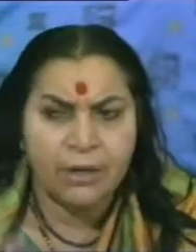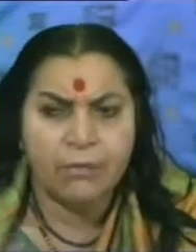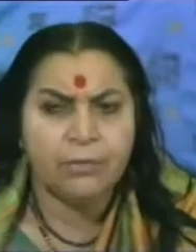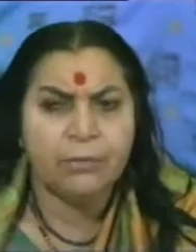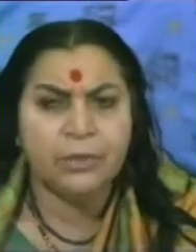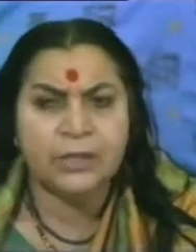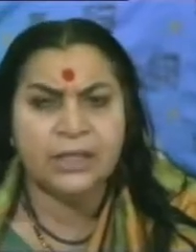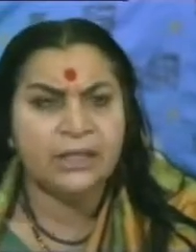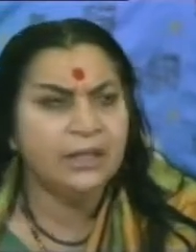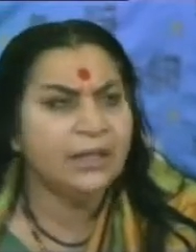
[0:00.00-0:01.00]
coward because
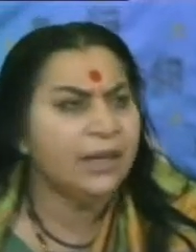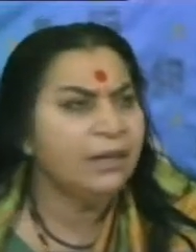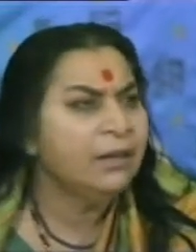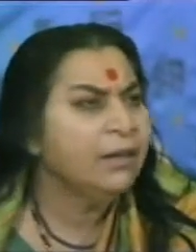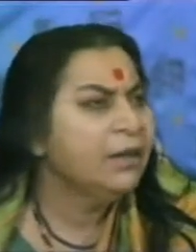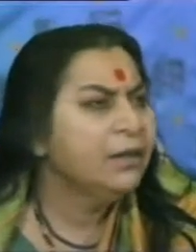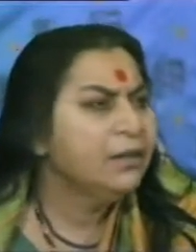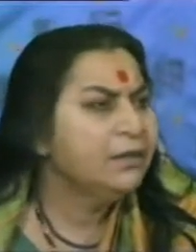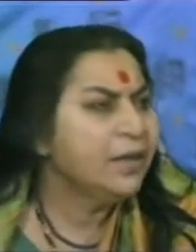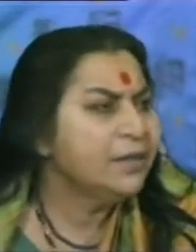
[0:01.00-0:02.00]
nothing can
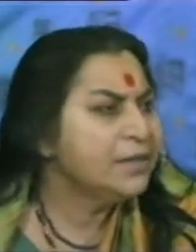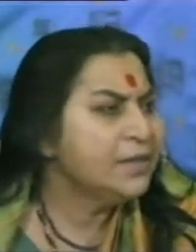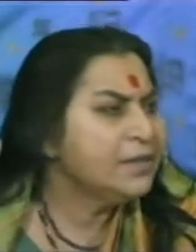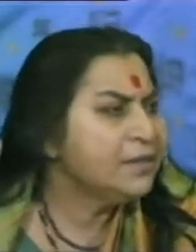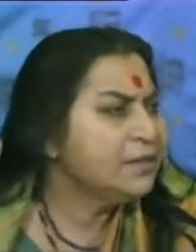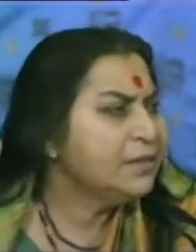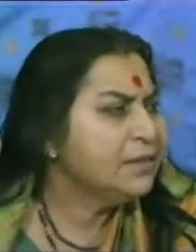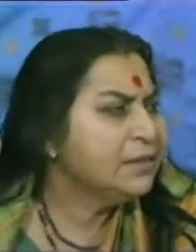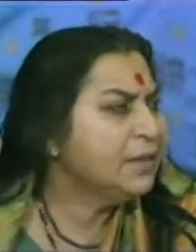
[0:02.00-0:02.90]
transgress it.